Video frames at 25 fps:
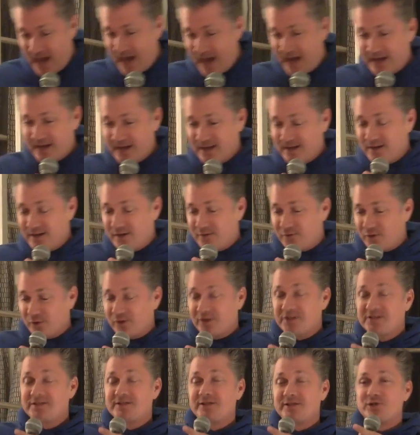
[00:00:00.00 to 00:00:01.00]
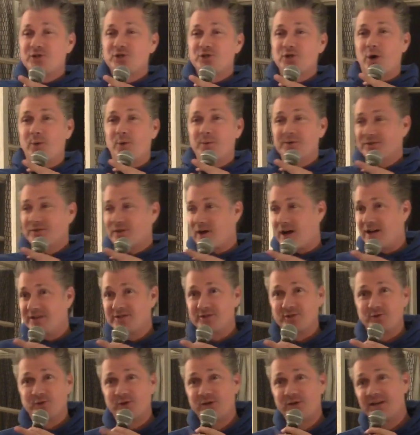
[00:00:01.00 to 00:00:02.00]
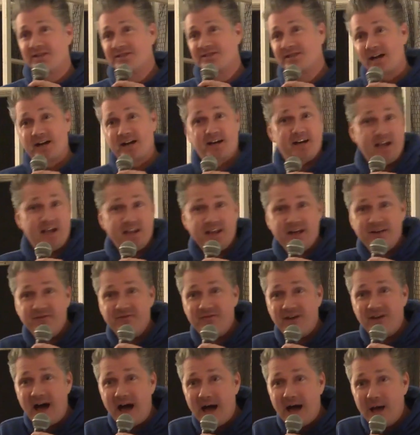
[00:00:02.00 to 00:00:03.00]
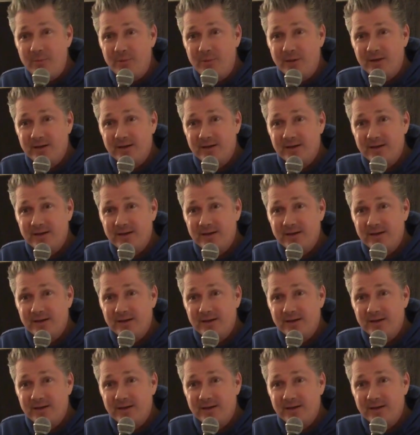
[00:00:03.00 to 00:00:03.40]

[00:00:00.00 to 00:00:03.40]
hey, if you're listening to the show in Wisconsin, your kid's got an LA vibe.